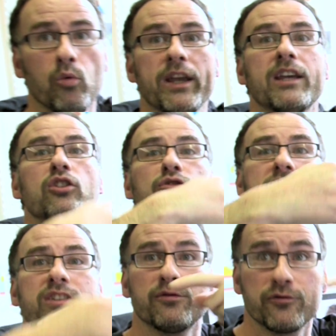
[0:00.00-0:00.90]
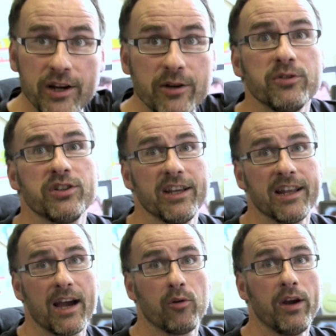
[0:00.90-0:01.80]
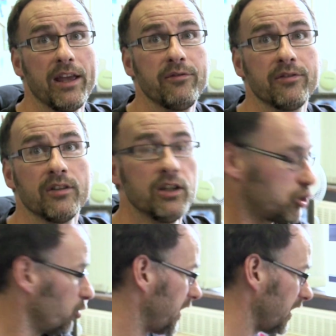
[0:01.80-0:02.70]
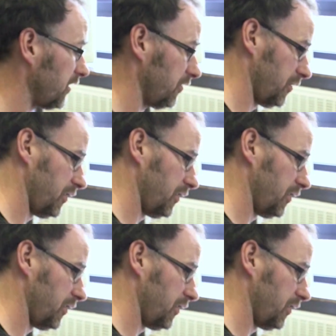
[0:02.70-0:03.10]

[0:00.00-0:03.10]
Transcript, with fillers: We can increase the frequency of that wave, so we can